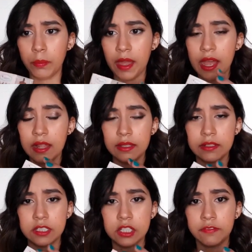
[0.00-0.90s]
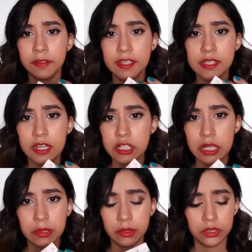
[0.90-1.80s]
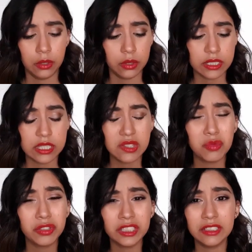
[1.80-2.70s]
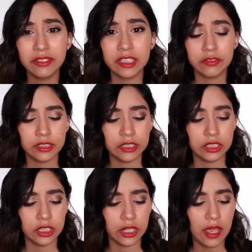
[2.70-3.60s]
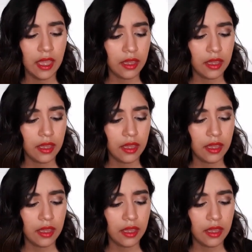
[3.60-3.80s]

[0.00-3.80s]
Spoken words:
palette just for this eyeshadow alone because it's really, really, really good.